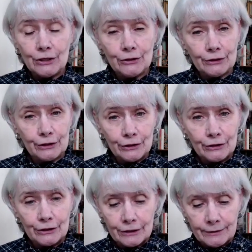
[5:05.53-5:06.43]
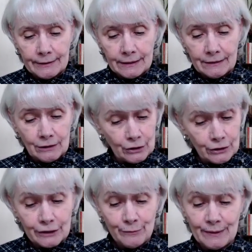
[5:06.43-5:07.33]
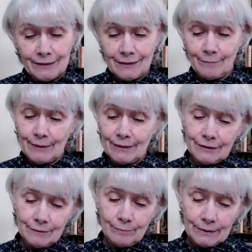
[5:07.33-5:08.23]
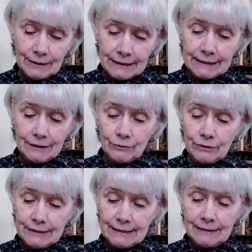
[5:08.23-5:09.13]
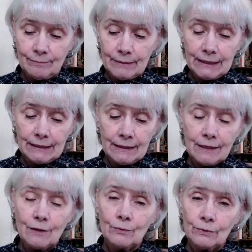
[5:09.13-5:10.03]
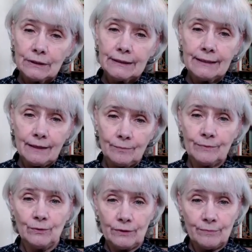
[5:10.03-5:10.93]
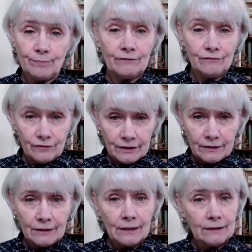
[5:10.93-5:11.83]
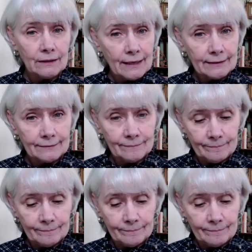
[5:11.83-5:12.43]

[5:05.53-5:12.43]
Your encouragement about the ability you see in me really helped me with my fear a lot.